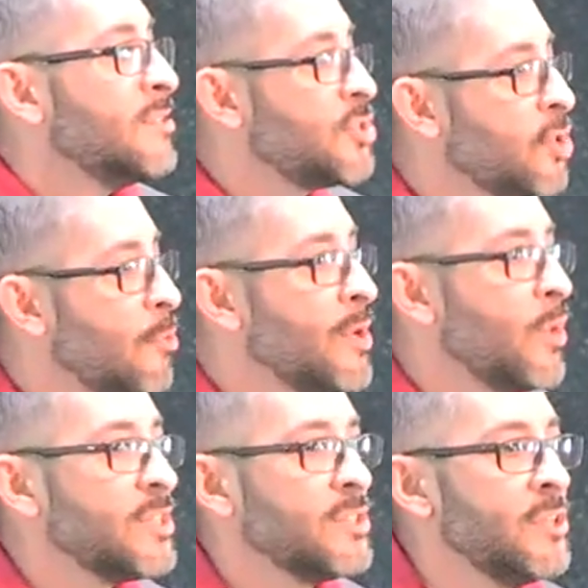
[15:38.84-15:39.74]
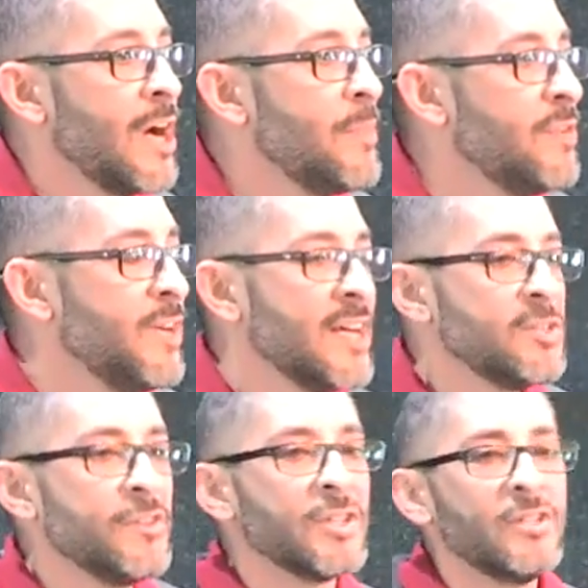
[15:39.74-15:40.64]
Show me what to do. How many of you guys
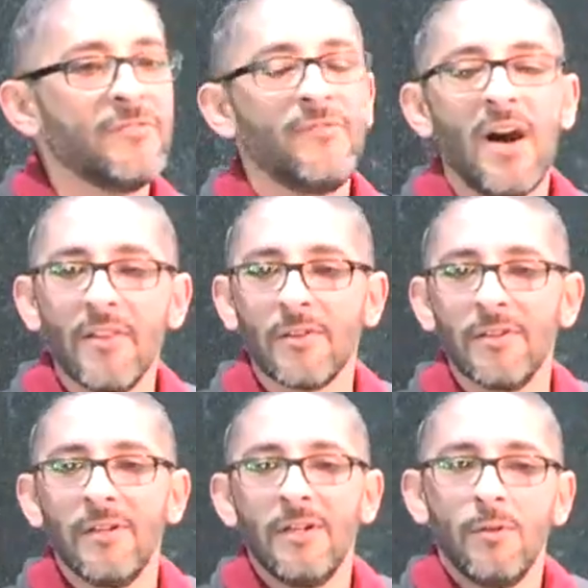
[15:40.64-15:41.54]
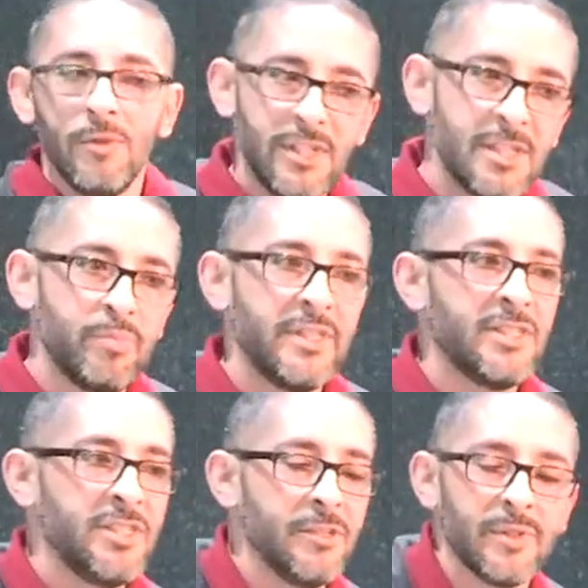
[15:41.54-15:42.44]
know that a good father will discipline
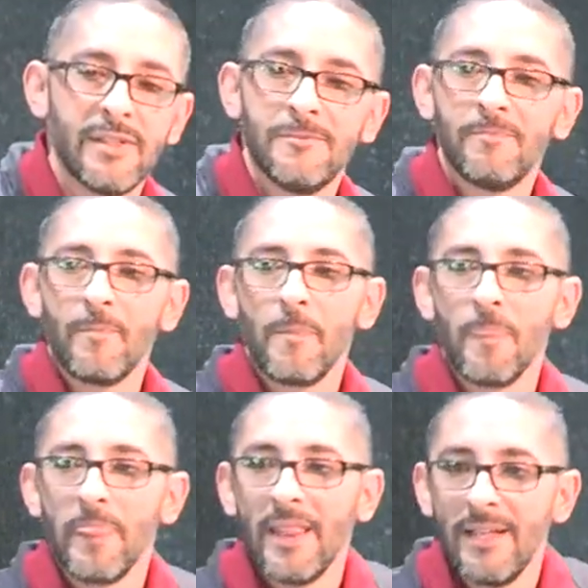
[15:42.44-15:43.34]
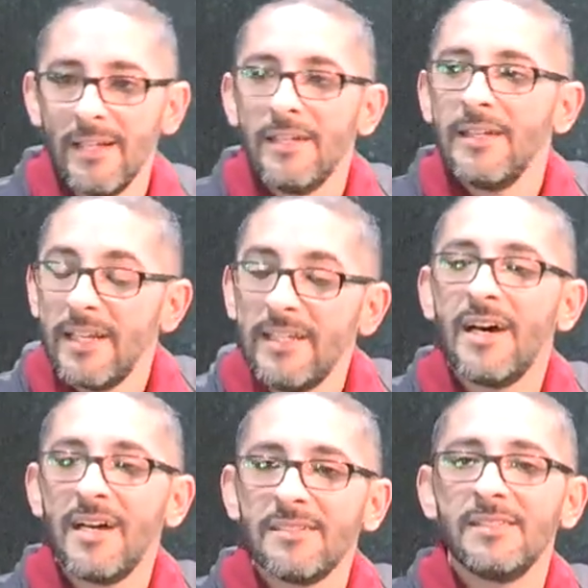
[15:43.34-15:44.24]
his children? He
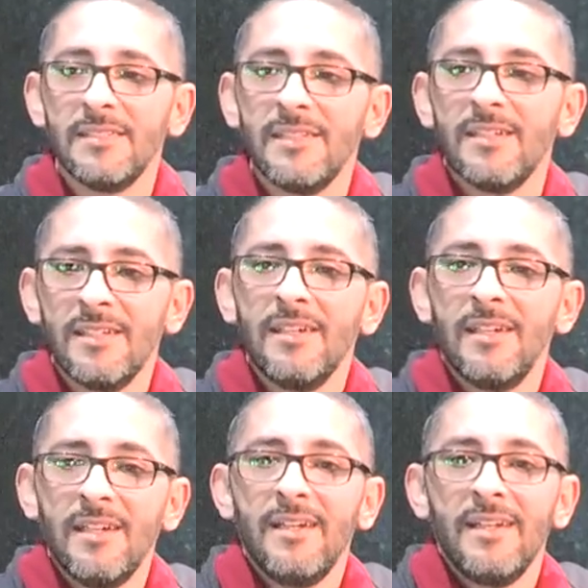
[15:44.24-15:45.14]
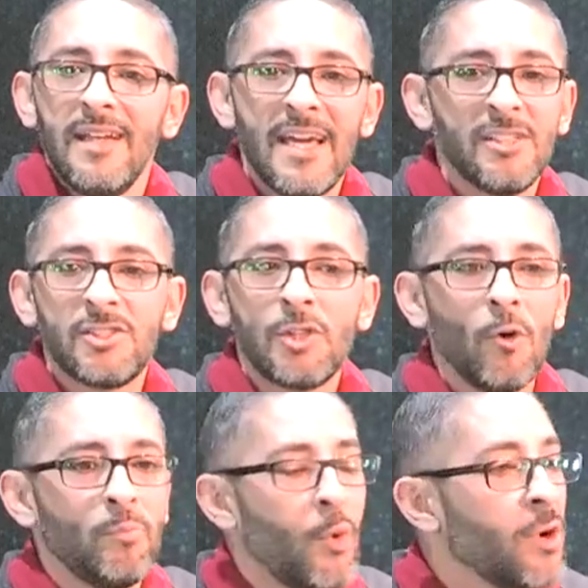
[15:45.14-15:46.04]
does. And it's
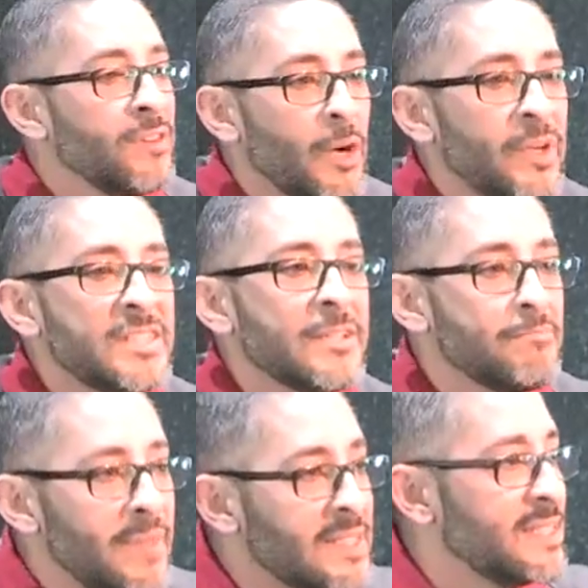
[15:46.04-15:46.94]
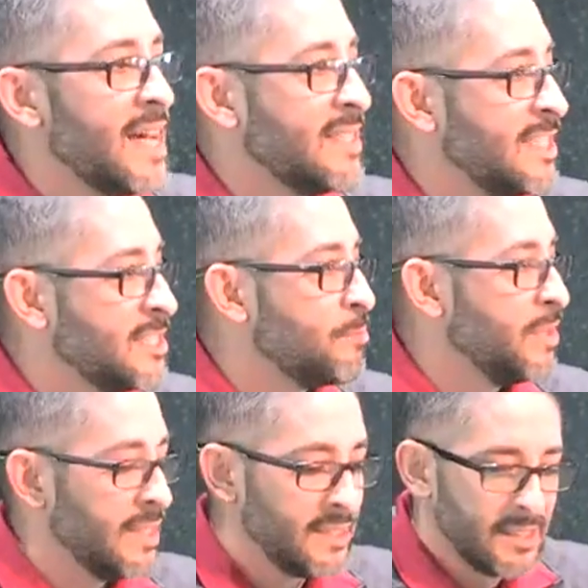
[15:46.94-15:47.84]
so important that we submit to that
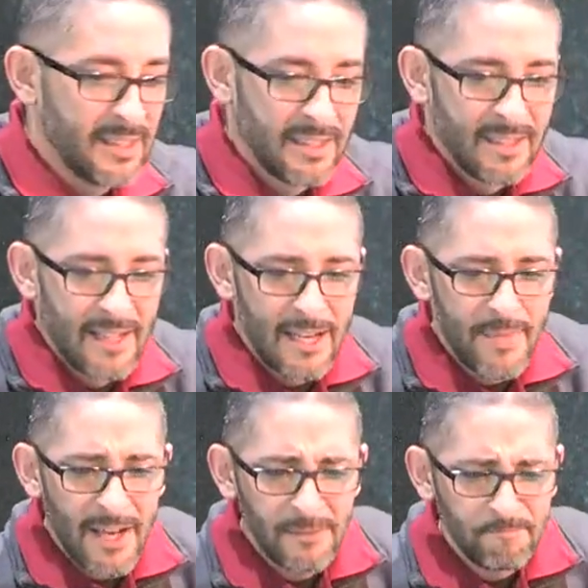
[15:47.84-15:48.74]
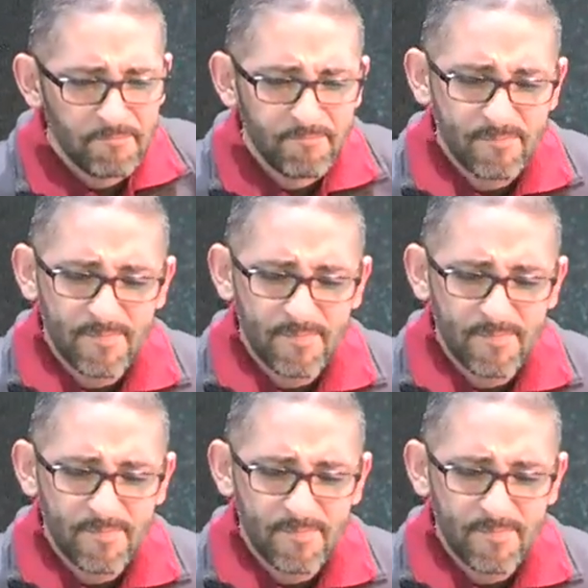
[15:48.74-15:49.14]
discipline. Amen?